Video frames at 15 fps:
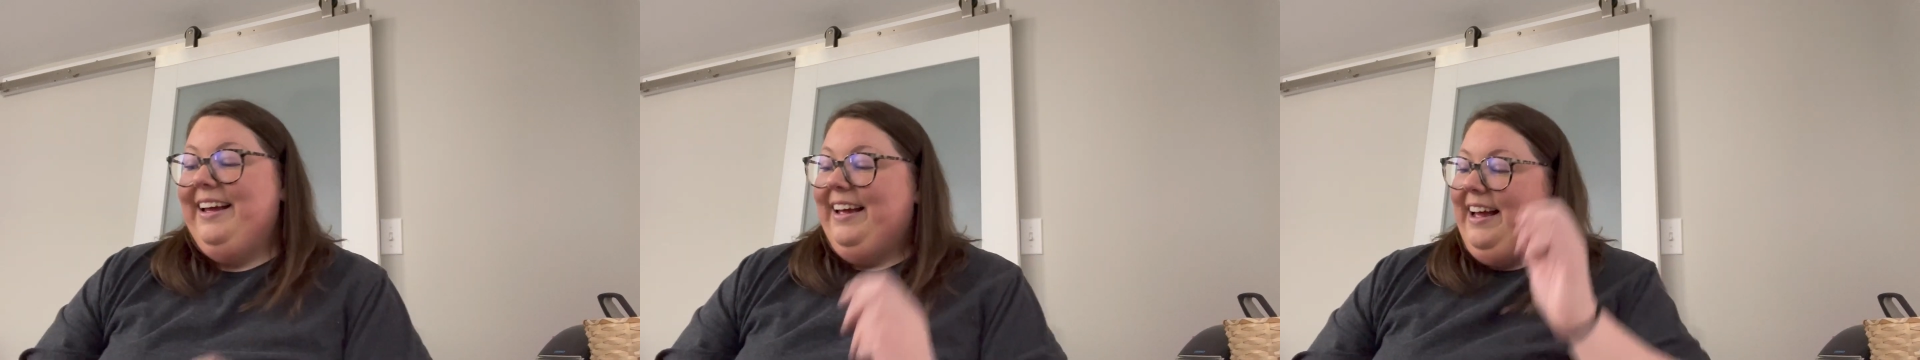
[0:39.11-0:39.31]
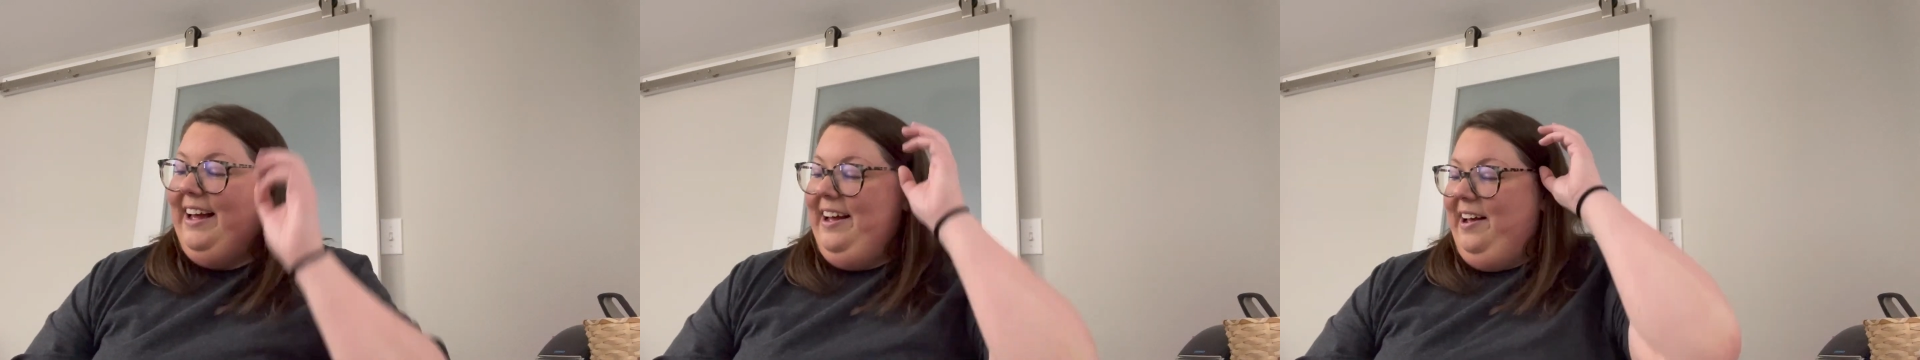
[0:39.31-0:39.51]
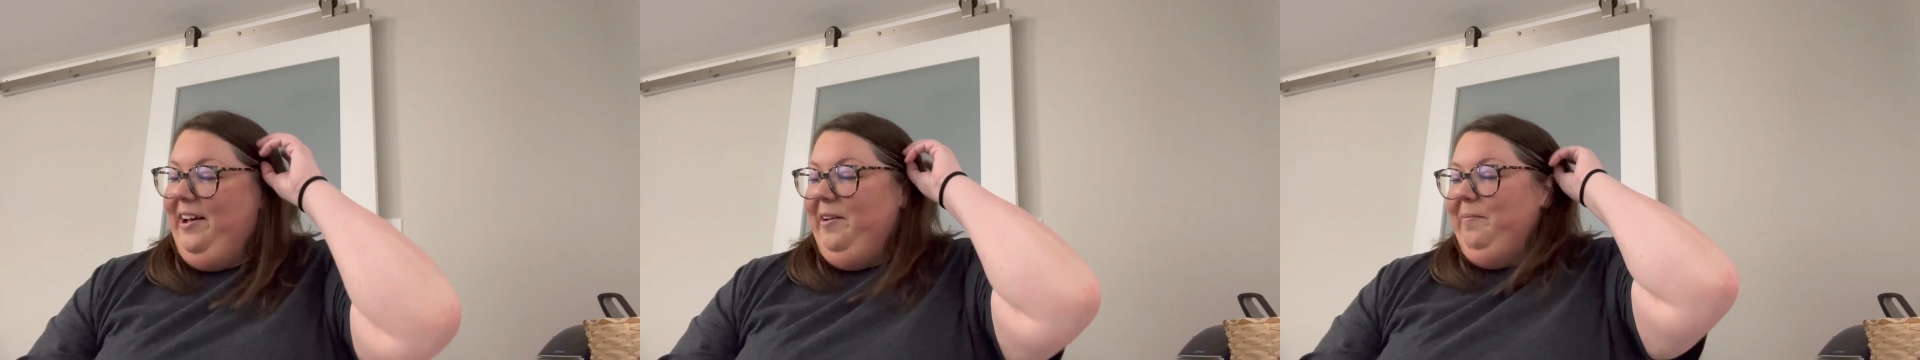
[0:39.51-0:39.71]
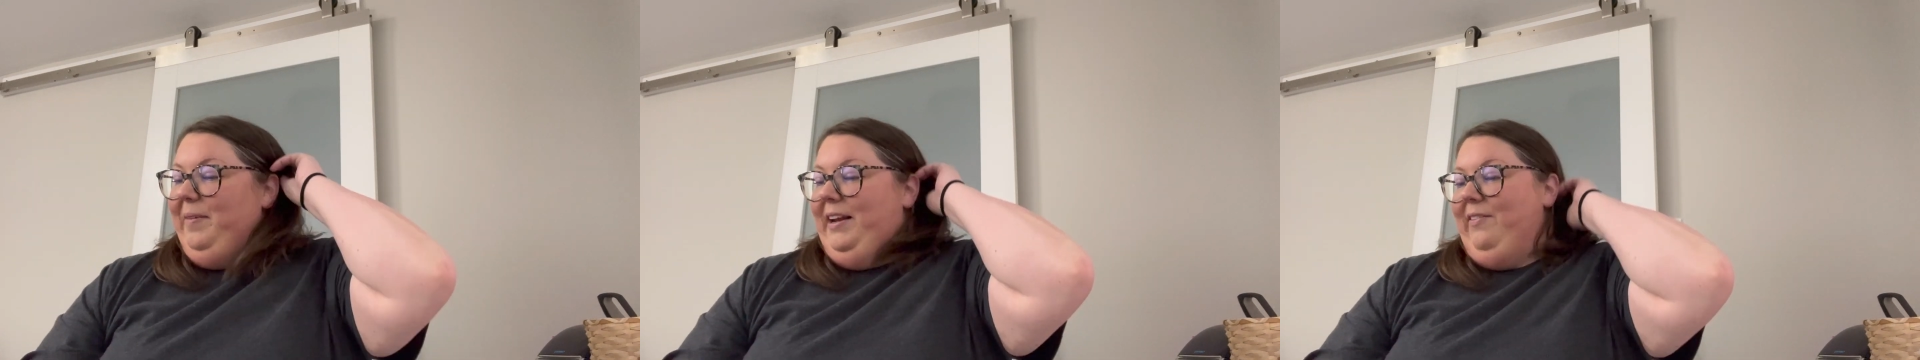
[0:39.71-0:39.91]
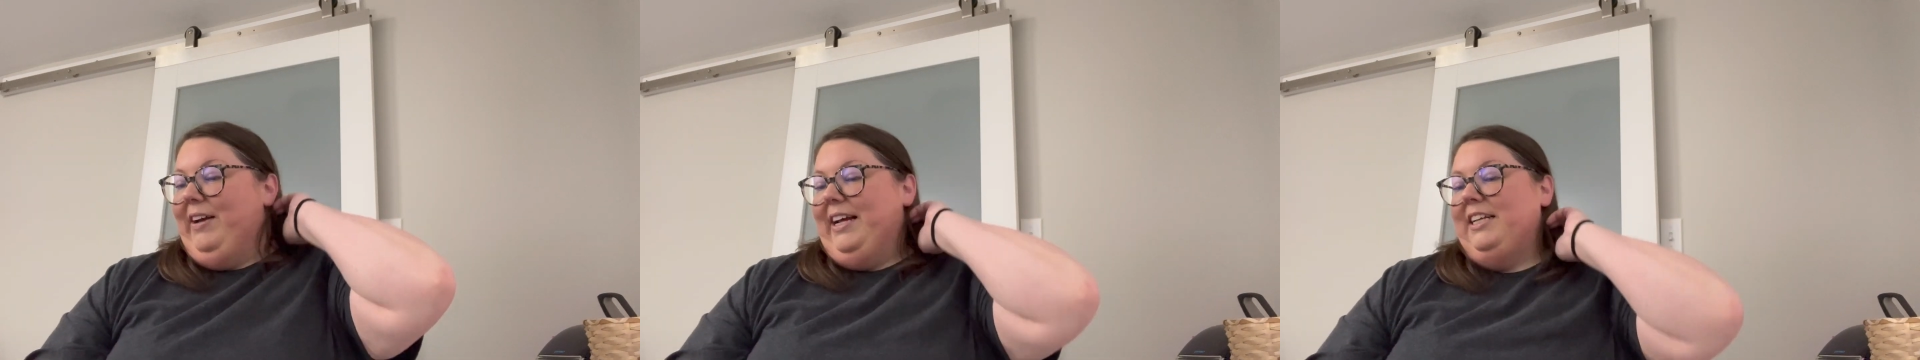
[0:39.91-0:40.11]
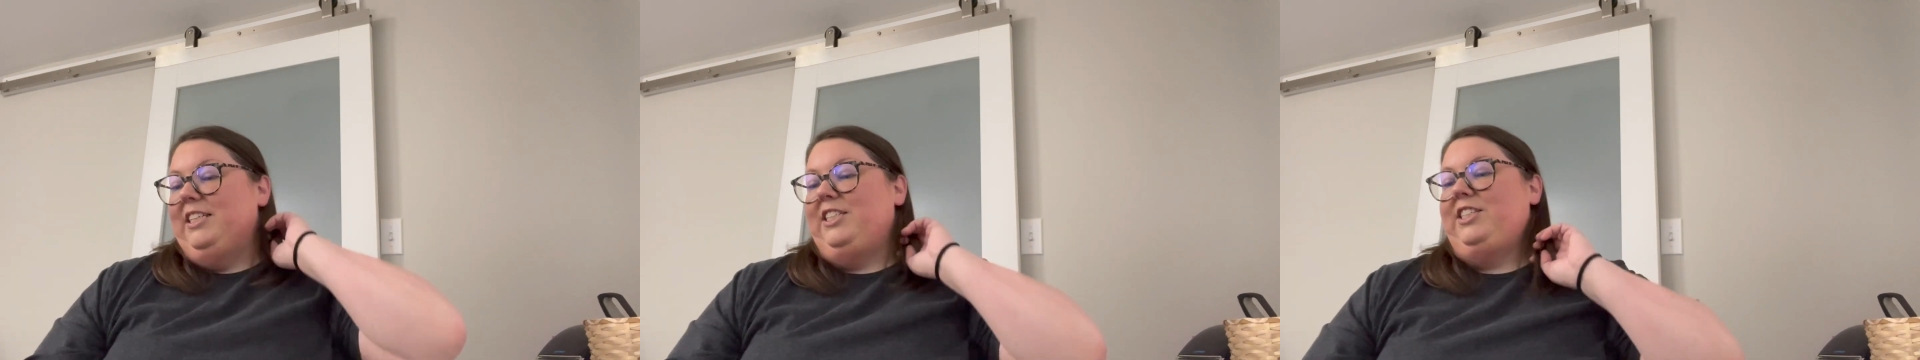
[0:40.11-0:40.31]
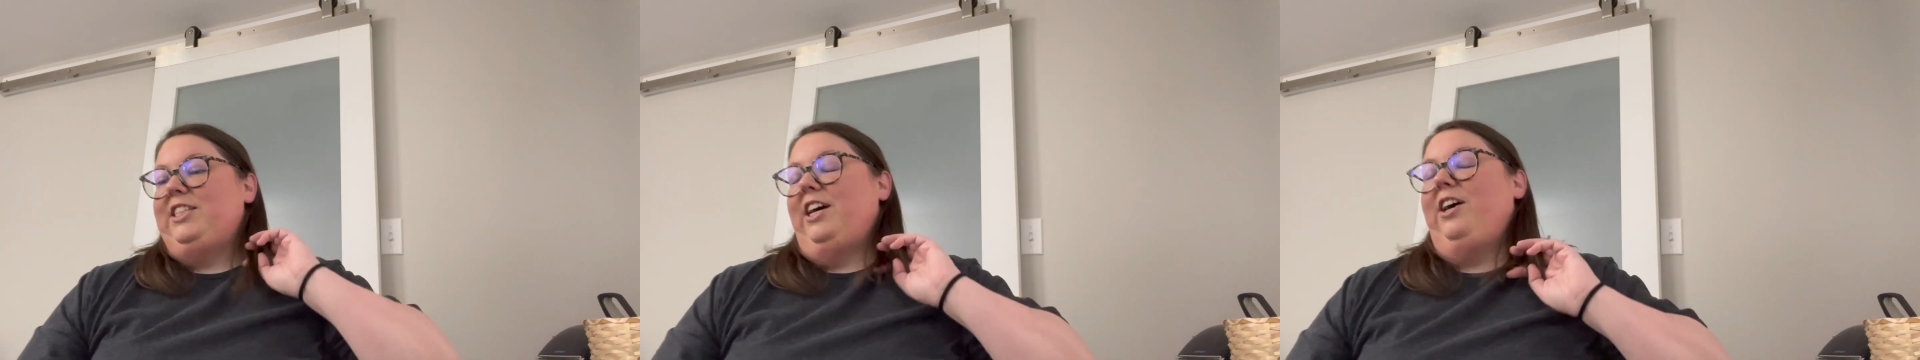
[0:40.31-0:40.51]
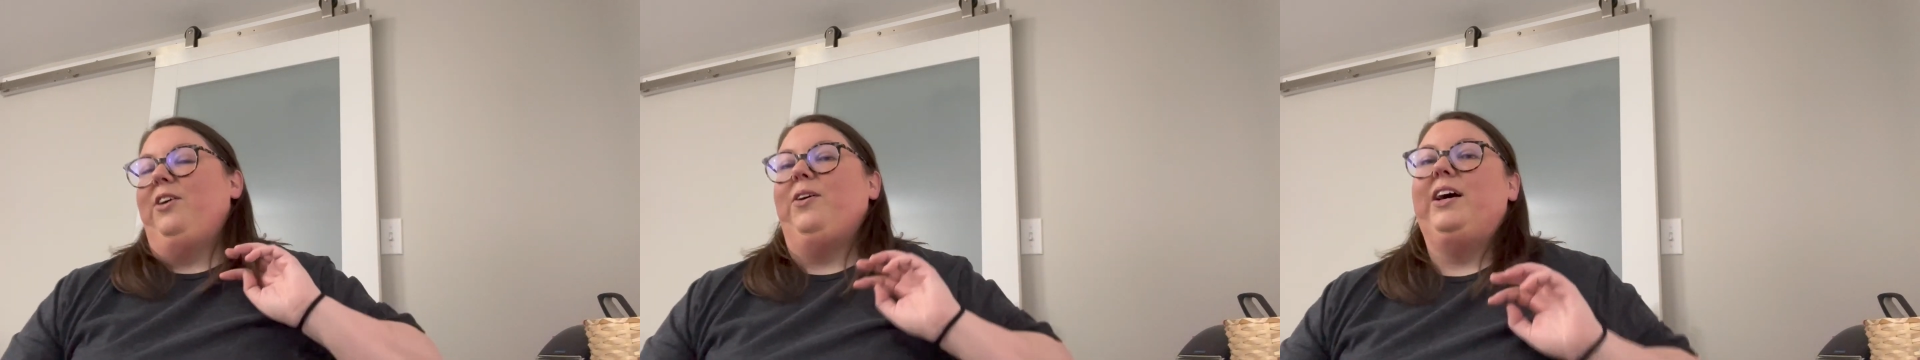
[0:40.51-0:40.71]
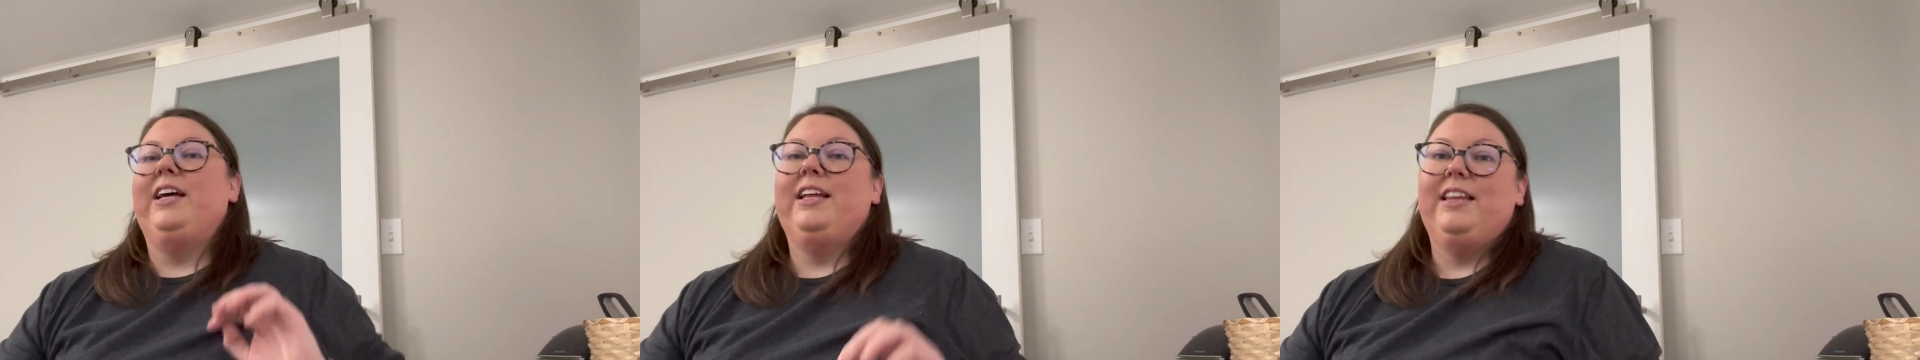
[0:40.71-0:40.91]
Anyway, so